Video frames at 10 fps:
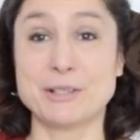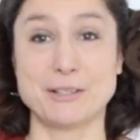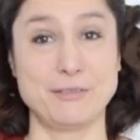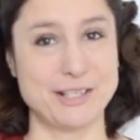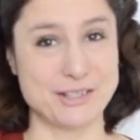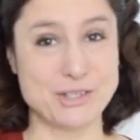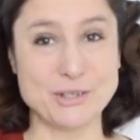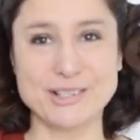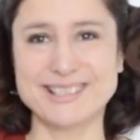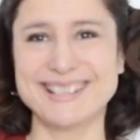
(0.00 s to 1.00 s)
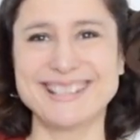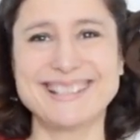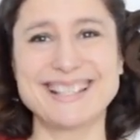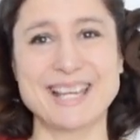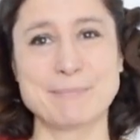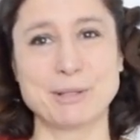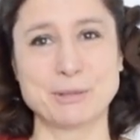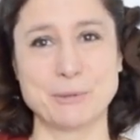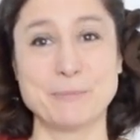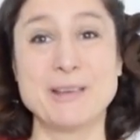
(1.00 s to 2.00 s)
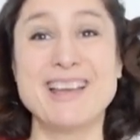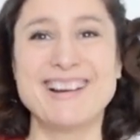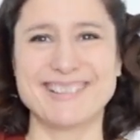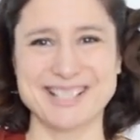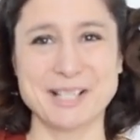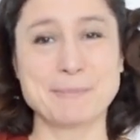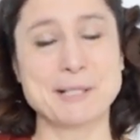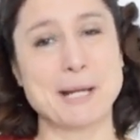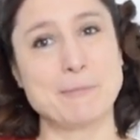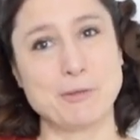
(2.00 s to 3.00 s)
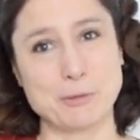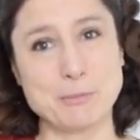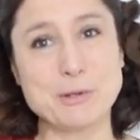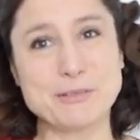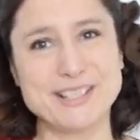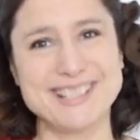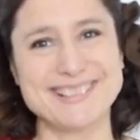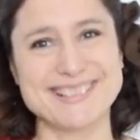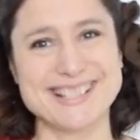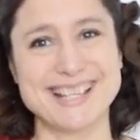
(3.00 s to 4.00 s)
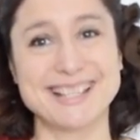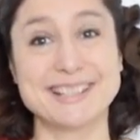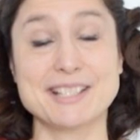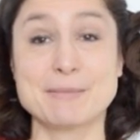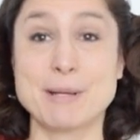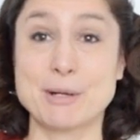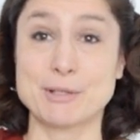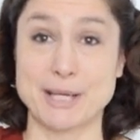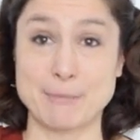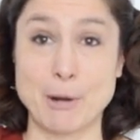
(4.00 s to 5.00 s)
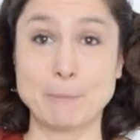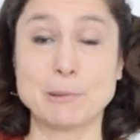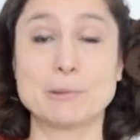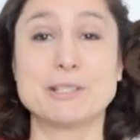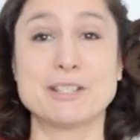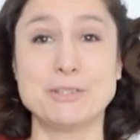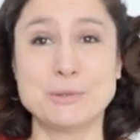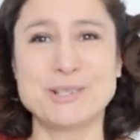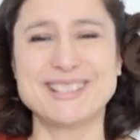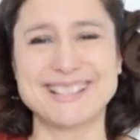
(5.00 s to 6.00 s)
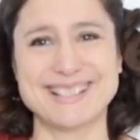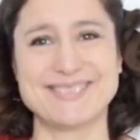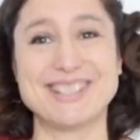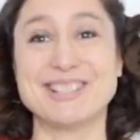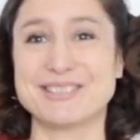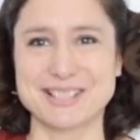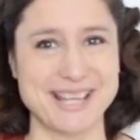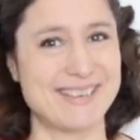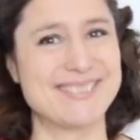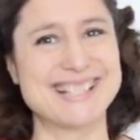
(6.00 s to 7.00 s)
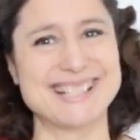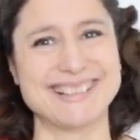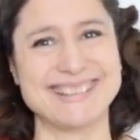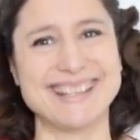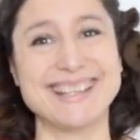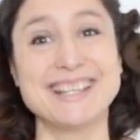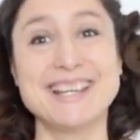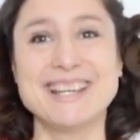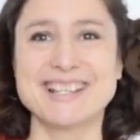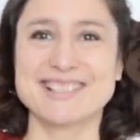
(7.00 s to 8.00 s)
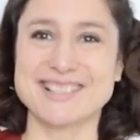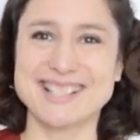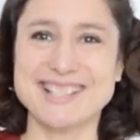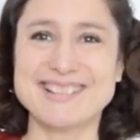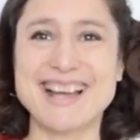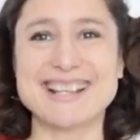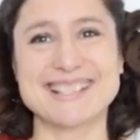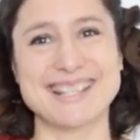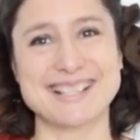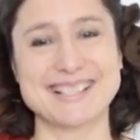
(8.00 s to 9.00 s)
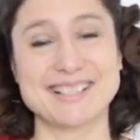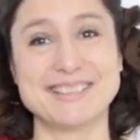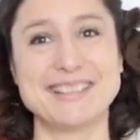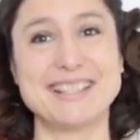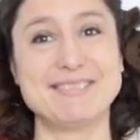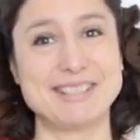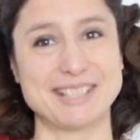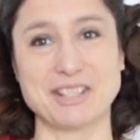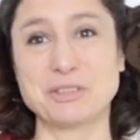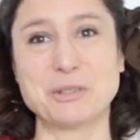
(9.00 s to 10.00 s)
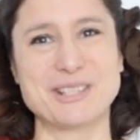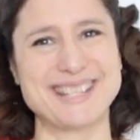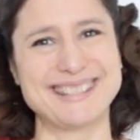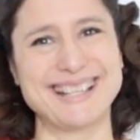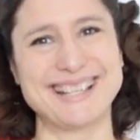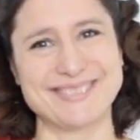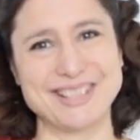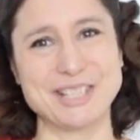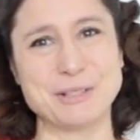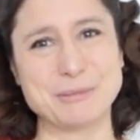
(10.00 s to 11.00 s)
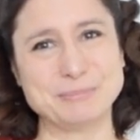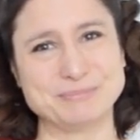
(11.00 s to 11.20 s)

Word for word: If you enjoyed, hit the like button or subscribe for more videos like this, because I'm uploading new guitar videos every Sunday. So see you guys next Sunday with another guitar video.